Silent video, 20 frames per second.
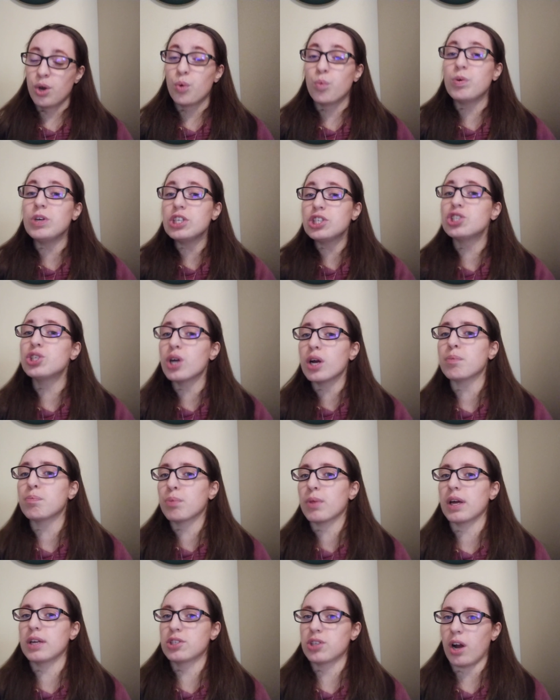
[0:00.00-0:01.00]
We should
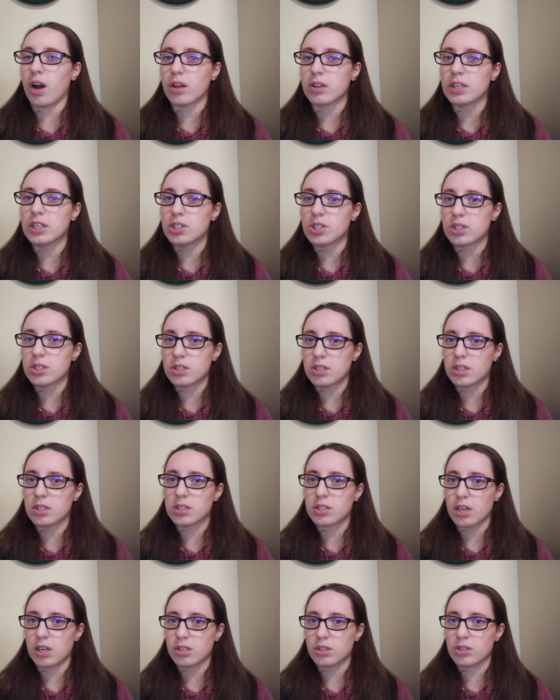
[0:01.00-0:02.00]
pledge our allegiance to
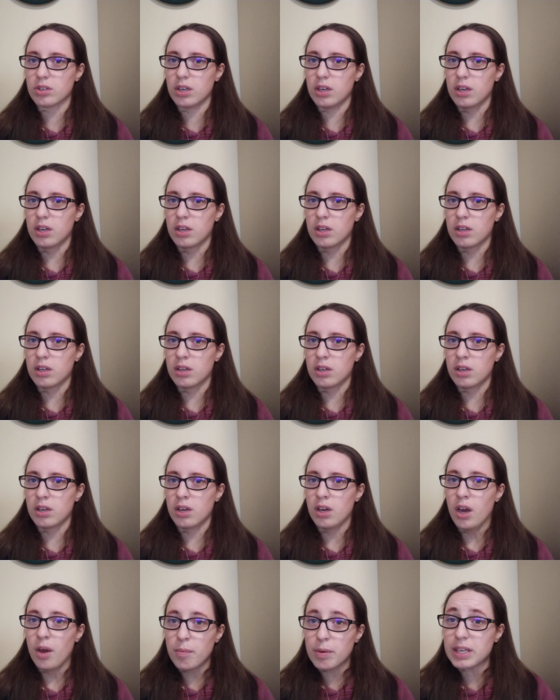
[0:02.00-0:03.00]
this country
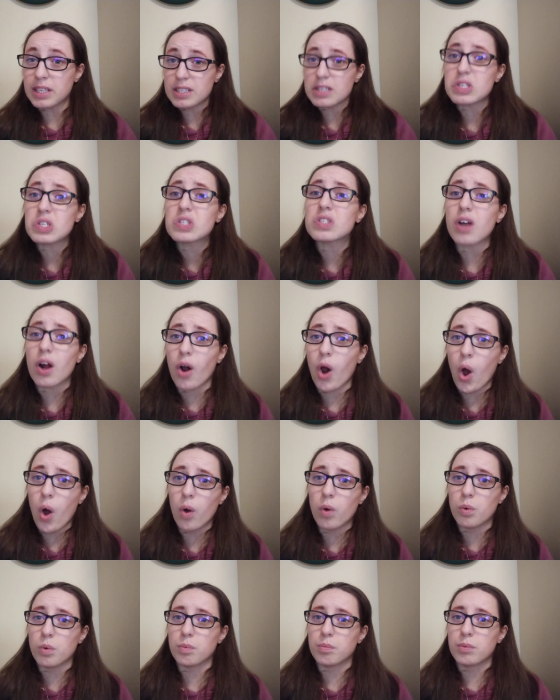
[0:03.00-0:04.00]
because this is our
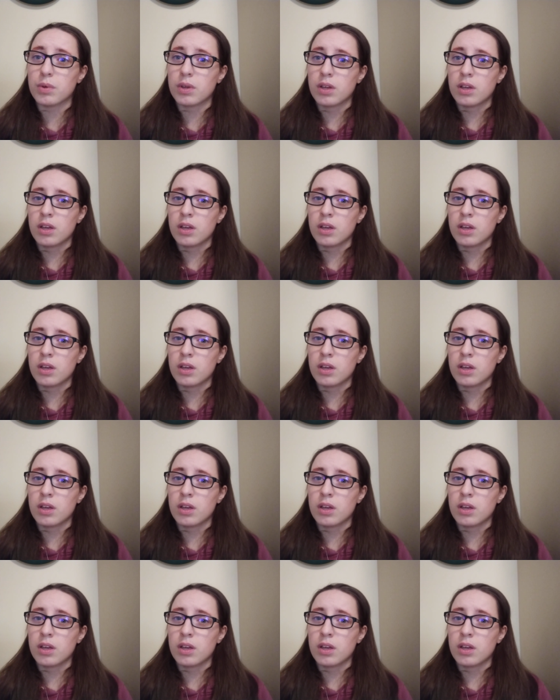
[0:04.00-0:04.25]
home.